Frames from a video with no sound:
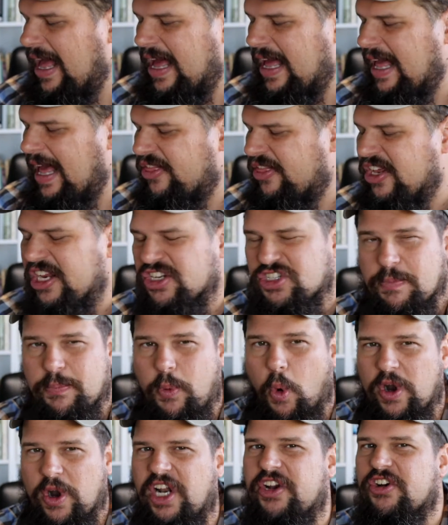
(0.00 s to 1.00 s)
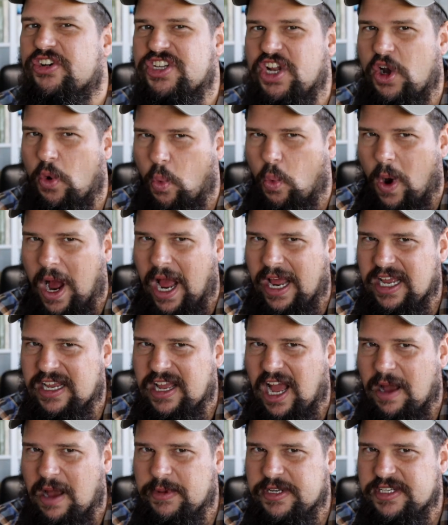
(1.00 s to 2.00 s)
I think it's important to understand why a
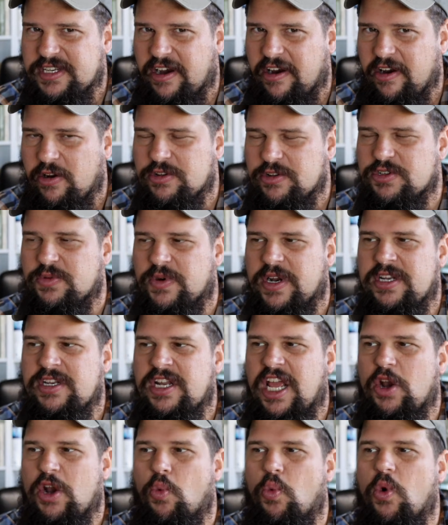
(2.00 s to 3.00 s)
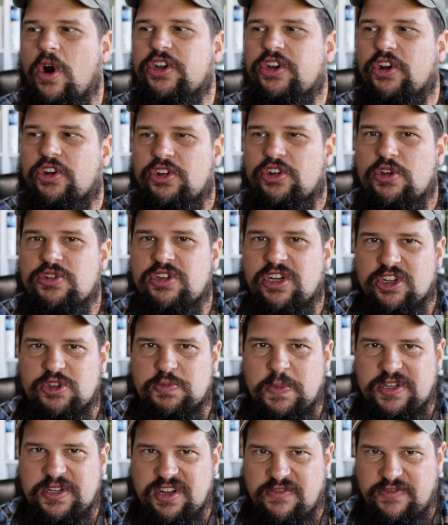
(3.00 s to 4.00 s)
commentary was written and what you're using a
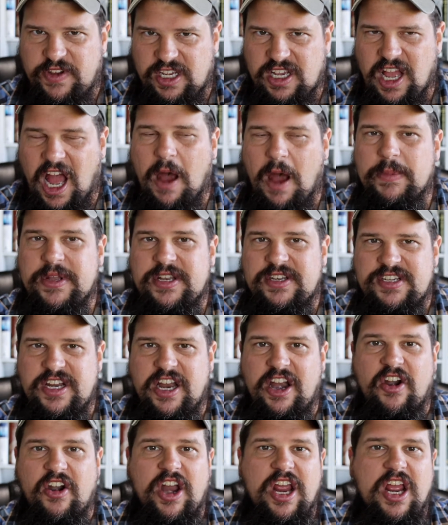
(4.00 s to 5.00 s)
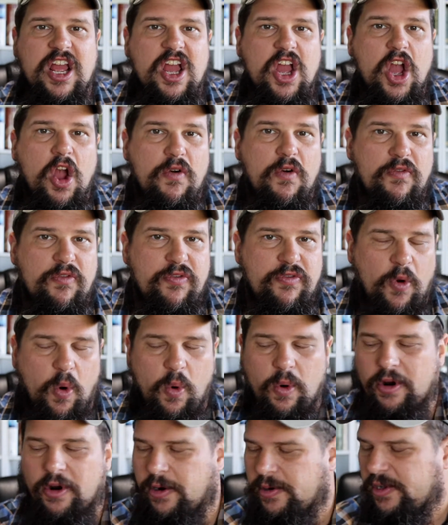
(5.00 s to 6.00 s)
specific commentary
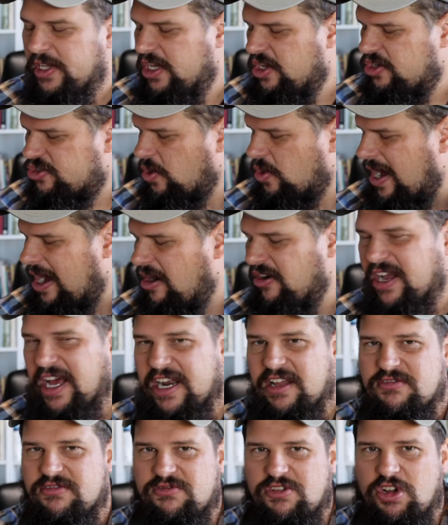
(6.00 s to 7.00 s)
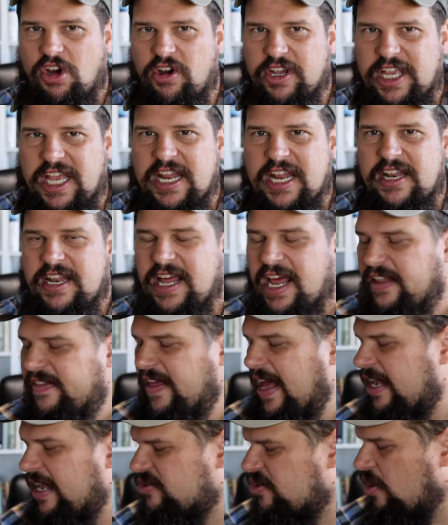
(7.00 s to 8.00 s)
for. So I'll kind of talk in and out of
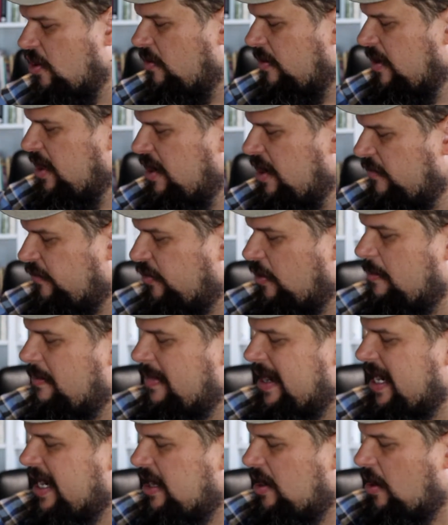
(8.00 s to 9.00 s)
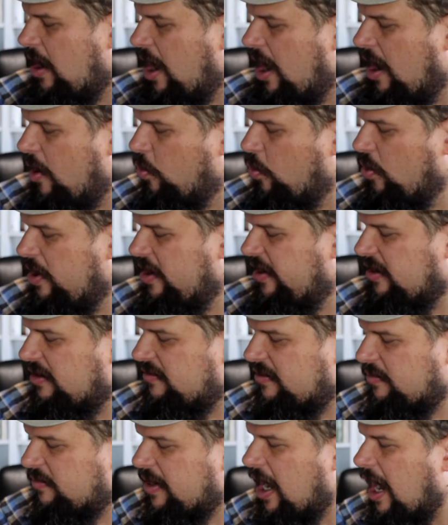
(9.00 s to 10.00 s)
that. So for me, one of
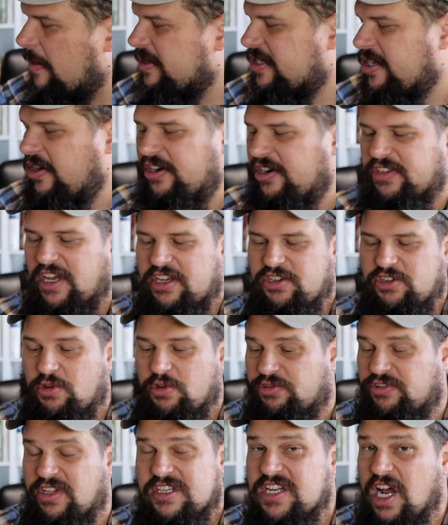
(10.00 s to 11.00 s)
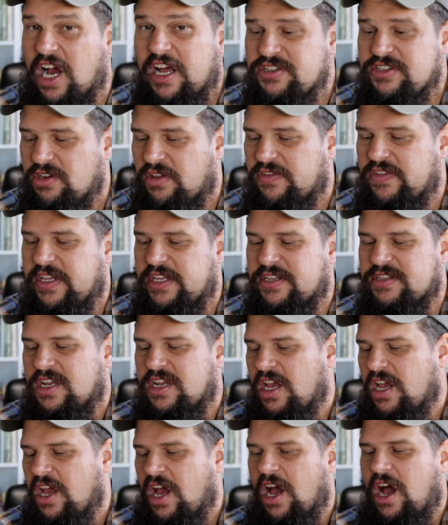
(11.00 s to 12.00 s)
the commentaries I used tons on
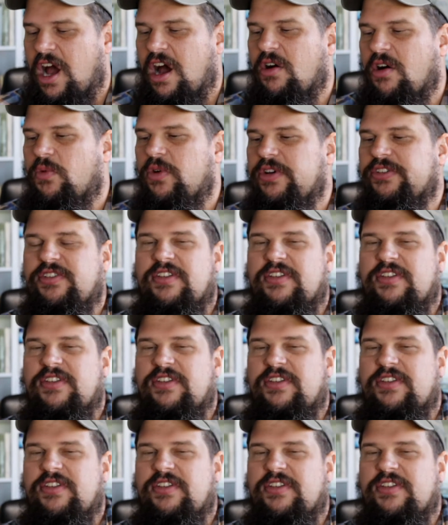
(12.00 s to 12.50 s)
this was